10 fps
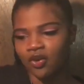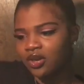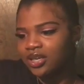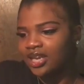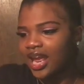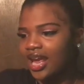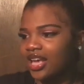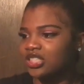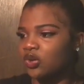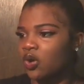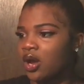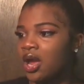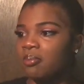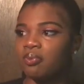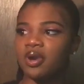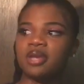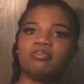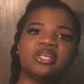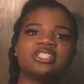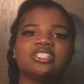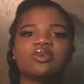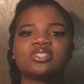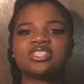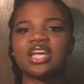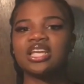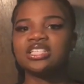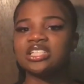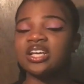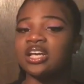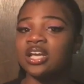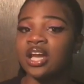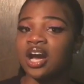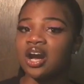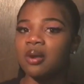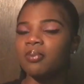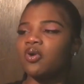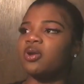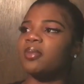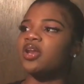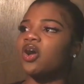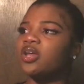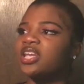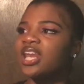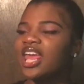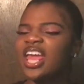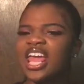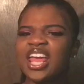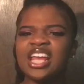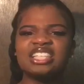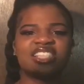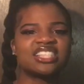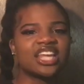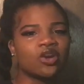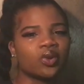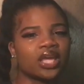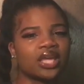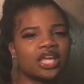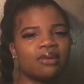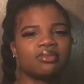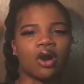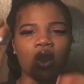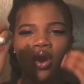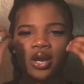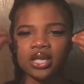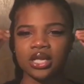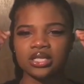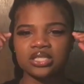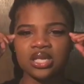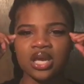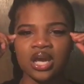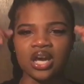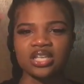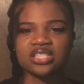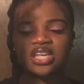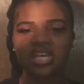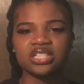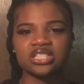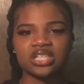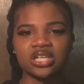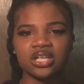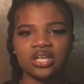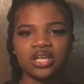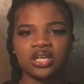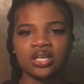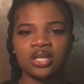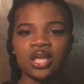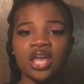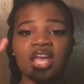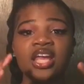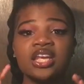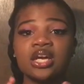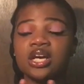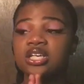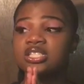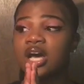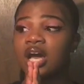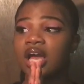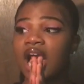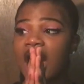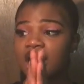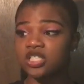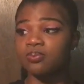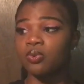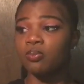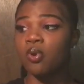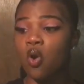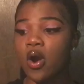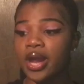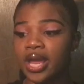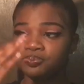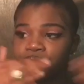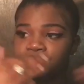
or dance or bring bitches on stage and hump on them and all of that. And he still can keep the audience attention. He does a gospel part.